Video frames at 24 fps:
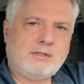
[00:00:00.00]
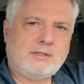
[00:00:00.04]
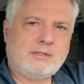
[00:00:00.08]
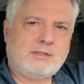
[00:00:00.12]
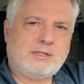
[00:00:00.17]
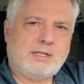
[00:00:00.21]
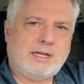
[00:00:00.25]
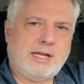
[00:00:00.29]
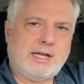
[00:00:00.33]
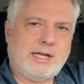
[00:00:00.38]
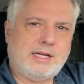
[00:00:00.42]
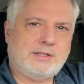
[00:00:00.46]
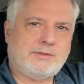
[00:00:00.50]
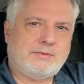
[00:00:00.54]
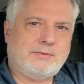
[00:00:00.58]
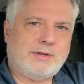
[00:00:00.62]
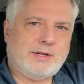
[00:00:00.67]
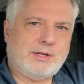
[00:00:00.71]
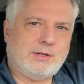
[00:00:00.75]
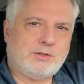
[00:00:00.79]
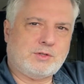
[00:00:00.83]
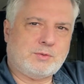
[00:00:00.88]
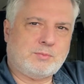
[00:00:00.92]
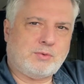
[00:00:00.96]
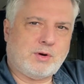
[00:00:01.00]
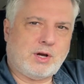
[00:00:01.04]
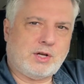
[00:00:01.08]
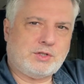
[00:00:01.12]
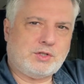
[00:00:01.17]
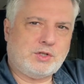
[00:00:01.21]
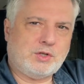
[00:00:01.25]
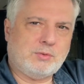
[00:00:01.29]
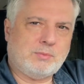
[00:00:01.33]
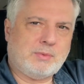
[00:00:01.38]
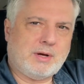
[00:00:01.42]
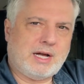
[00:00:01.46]
Today's video is brought
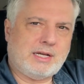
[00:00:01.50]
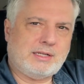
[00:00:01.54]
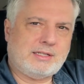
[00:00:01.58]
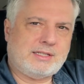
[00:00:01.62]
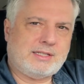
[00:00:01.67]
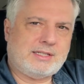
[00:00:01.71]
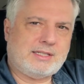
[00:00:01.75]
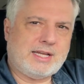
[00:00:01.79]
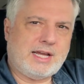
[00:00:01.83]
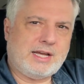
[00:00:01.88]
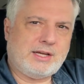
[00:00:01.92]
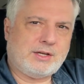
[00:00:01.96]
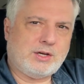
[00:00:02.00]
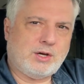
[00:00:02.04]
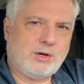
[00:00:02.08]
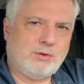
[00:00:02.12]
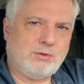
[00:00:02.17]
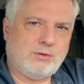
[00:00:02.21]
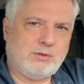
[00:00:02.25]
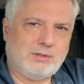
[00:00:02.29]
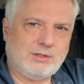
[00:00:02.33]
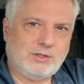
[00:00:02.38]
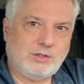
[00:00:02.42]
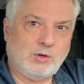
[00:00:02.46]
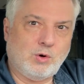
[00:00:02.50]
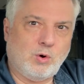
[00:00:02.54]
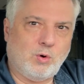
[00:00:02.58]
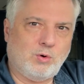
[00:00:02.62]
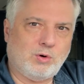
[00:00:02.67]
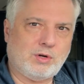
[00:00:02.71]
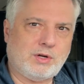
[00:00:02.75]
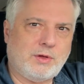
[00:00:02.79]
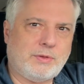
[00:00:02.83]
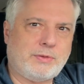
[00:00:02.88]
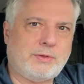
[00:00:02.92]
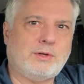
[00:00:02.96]
to you by Seiko
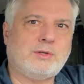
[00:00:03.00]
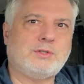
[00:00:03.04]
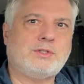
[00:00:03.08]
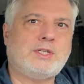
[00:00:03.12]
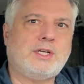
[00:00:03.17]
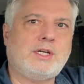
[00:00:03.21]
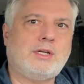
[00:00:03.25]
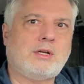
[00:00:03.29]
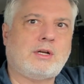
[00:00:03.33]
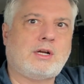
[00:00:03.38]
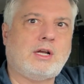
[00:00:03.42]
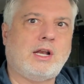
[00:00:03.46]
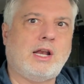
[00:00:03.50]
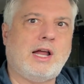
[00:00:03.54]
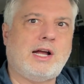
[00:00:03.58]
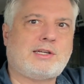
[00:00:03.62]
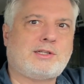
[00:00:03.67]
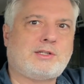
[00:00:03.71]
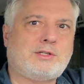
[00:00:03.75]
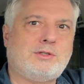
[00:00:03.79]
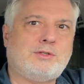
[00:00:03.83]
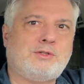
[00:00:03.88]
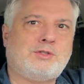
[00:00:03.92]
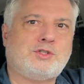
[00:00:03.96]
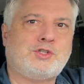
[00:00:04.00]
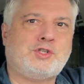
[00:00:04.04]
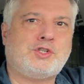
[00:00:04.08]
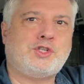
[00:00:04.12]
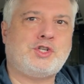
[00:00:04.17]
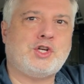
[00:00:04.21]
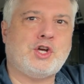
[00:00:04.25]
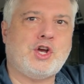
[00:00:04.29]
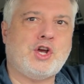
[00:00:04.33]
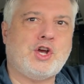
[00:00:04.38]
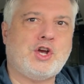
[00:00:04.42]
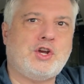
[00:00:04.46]
Golgo13, a collector's
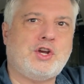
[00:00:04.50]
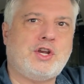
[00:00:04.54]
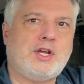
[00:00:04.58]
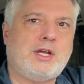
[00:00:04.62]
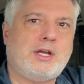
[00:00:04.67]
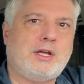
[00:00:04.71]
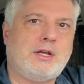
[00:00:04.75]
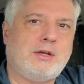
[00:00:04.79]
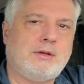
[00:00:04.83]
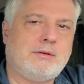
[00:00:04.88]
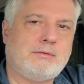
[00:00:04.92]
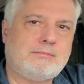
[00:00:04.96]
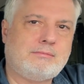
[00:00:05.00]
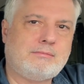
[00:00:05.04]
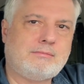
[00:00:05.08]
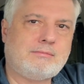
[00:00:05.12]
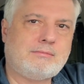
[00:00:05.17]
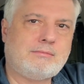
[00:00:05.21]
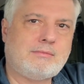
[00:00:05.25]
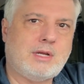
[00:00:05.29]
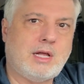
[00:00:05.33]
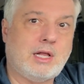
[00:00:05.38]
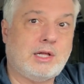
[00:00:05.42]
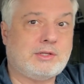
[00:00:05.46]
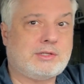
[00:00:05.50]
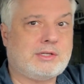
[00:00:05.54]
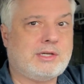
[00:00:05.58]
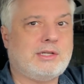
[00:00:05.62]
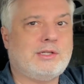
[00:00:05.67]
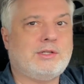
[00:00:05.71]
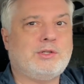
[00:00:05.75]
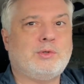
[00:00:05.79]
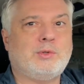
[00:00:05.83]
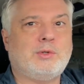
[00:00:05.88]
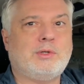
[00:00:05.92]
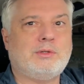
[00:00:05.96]
journey. Now let's get
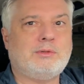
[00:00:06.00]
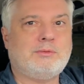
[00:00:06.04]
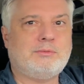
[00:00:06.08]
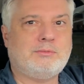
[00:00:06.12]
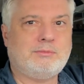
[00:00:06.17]
into it.